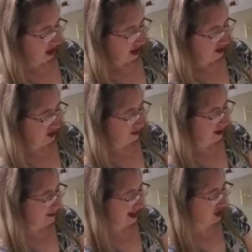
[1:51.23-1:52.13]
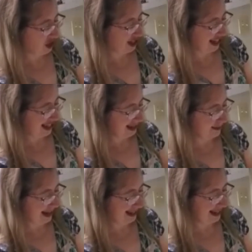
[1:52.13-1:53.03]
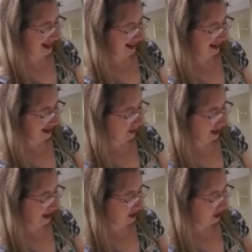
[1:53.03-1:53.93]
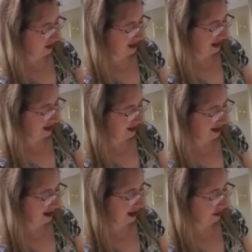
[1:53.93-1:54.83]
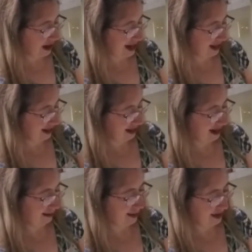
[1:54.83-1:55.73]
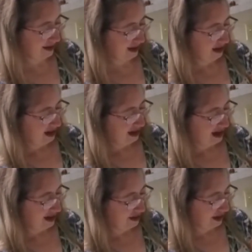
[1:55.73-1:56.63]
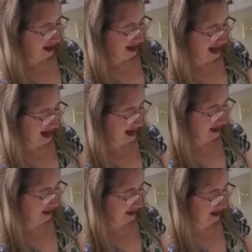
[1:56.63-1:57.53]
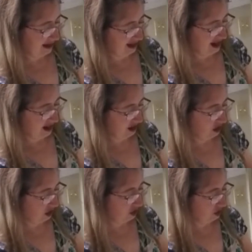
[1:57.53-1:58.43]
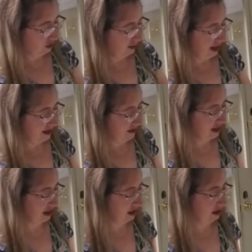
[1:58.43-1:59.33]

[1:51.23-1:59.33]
You just want to make sure it gets mixed in a little bit so it's not all sitting right at the top. Other than that, it's not too big of a deal.